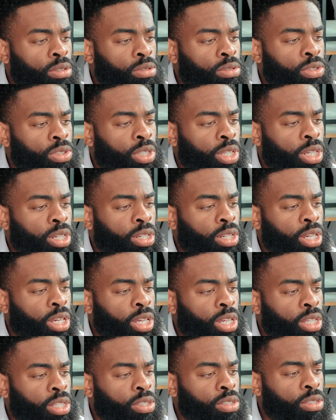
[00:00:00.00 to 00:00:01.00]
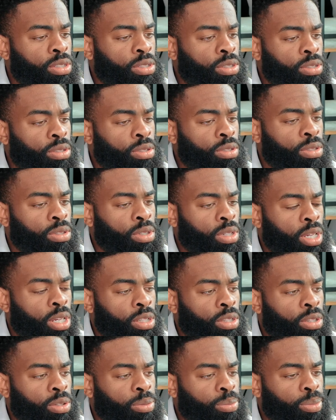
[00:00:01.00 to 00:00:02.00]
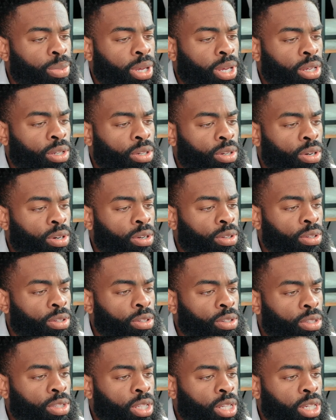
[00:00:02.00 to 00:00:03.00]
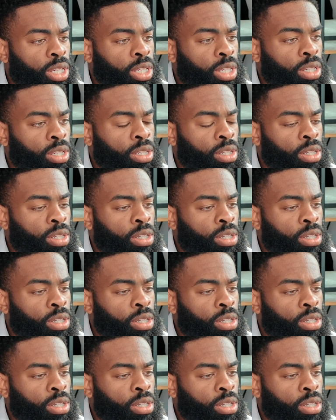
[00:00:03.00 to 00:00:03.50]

staircase, how the backyard looked like,